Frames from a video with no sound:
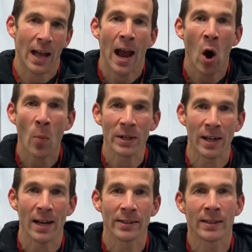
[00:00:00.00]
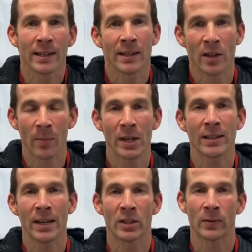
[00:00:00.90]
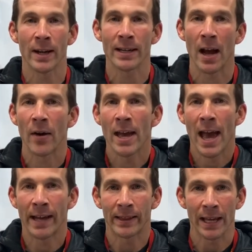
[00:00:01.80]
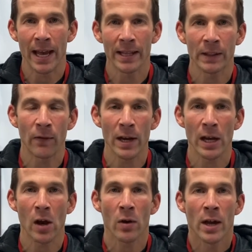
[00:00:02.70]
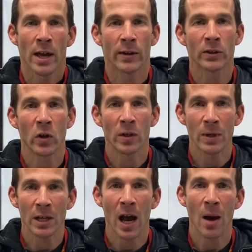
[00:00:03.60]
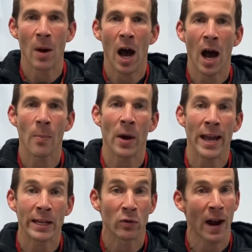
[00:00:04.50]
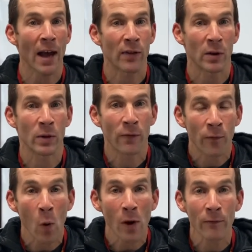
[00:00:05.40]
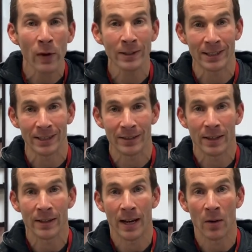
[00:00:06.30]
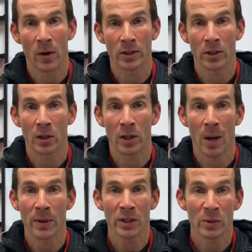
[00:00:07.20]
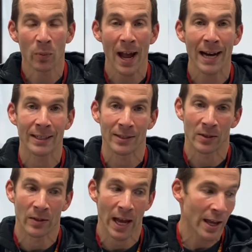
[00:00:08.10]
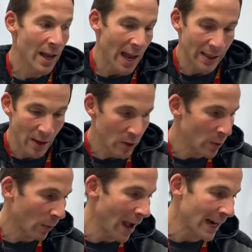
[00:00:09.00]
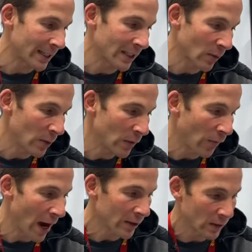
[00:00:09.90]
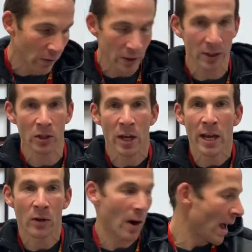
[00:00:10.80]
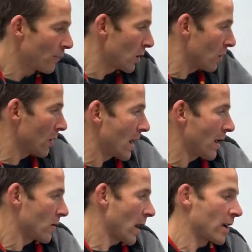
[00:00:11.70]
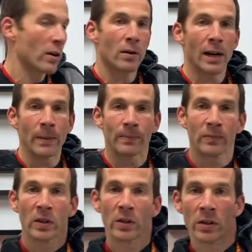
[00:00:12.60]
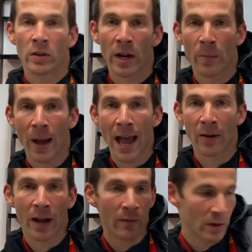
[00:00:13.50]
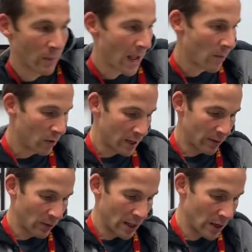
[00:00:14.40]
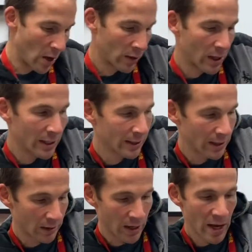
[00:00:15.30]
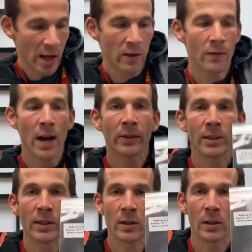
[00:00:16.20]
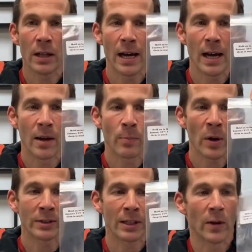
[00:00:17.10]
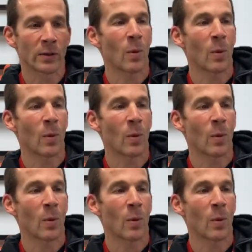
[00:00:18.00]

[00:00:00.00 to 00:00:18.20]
I hope it does, because I'm going to test you right now. At the end of this video, there's going to become up a graphic with 4 verses that I want you to look up and just practice, okay? And then when you practice, and when you find those verses, grab your, you got your got your bag, right, with your Bible in it, with all the goodies in there. You've got these little Post-it notes.